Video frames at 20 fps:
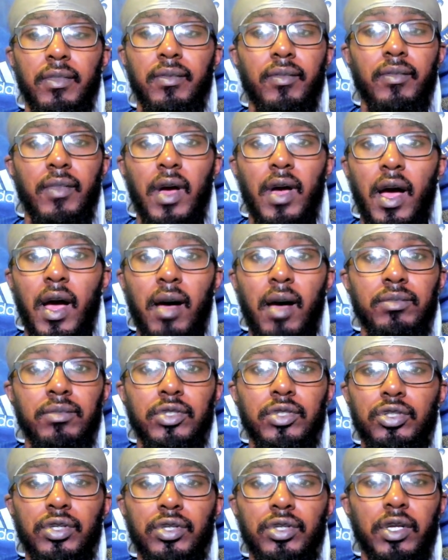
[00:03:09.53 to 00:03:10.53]

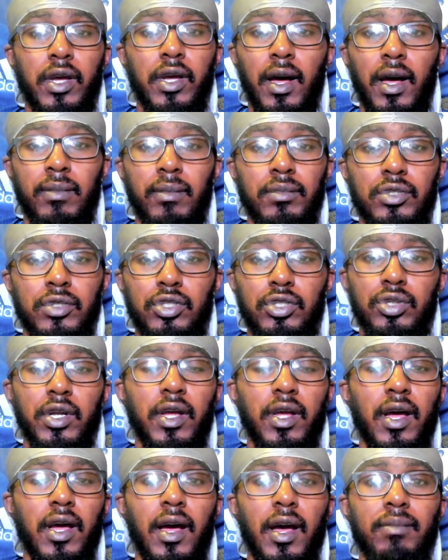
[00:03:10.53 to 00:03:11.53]
Hamstring, hamstring,
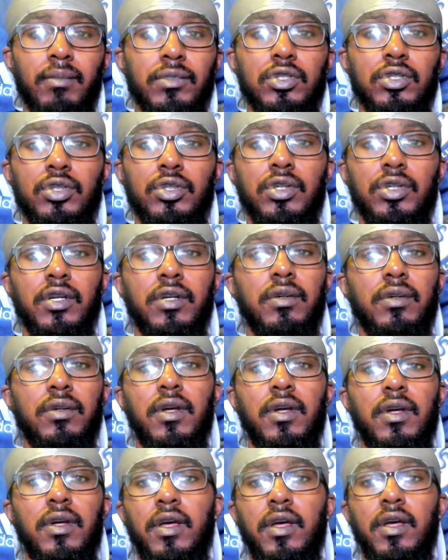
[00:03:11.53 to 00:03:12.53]
hamstring.
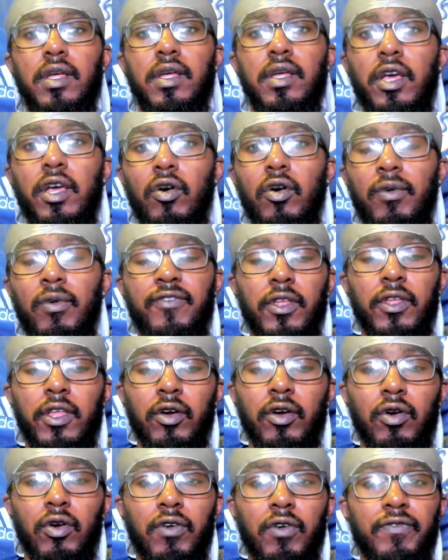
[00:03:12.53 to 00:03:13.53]
Year after year
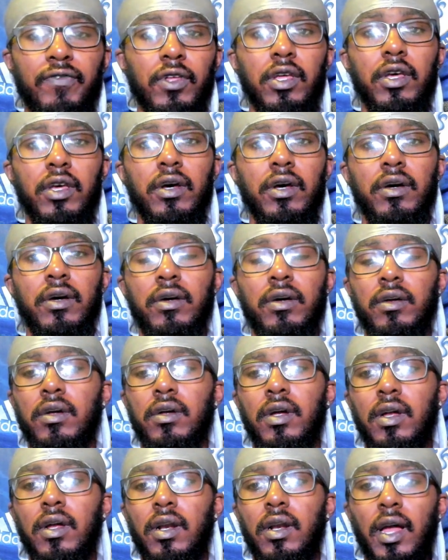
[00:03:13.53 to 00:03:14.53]
after year.
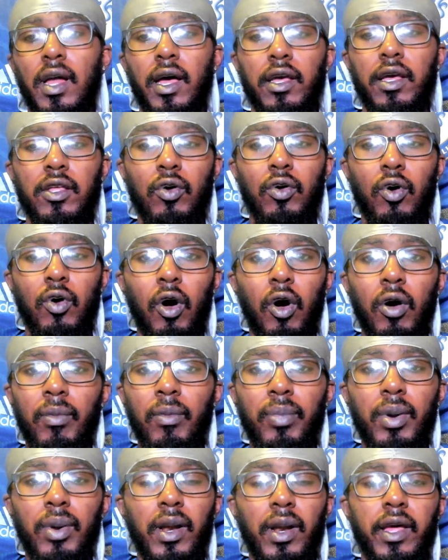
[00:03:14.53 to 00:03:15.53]
Like, you can't
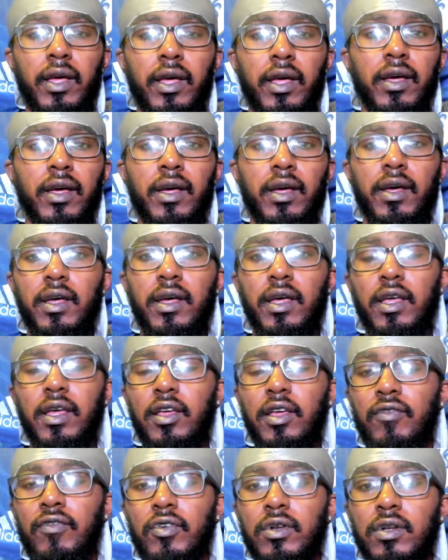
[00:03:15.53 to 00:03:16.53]
play
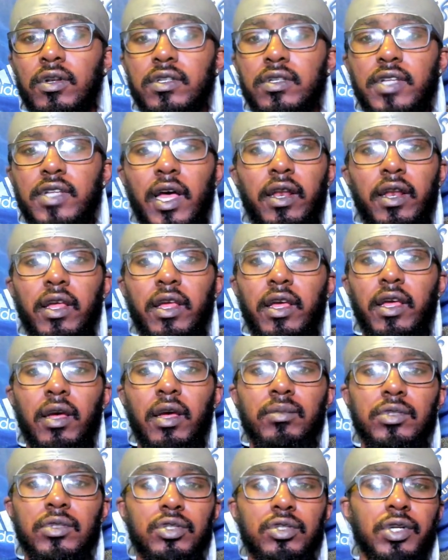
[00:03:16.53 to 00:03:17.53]
even 10 games
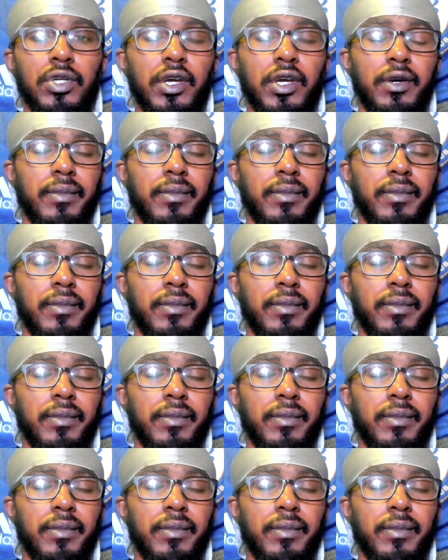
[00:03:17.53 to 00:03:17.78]
straight.